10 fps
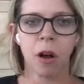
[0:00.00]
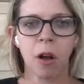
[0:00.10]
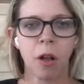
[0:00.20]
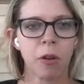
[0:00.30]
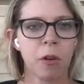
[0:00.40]
We're
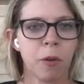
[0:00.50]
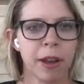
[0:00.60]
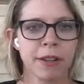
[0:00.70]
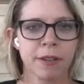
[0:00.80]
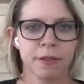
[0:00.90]
all
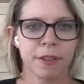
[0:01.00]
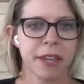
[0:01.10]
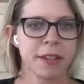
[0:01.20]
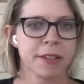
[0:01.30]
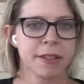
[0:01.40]
going to
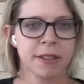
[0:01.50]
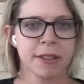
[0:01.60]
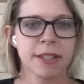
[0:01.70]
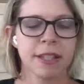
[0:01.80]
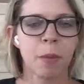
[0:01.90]
face
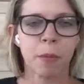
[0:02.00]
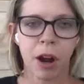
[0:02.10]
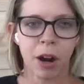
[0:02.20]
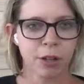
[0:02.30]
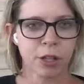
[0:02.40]
some
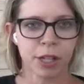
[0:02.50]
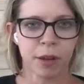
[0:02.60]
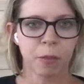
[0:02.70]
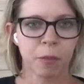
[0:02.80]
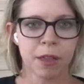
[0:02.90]

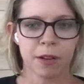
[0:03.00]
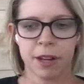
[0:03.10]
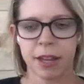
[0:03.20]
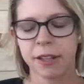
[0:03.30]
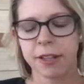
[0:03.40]
hardship,
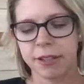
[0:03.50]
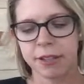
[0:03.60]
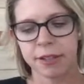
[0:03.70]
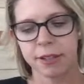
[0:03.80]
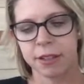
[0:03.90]
whether
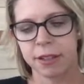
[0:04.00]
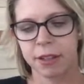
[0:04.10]
it's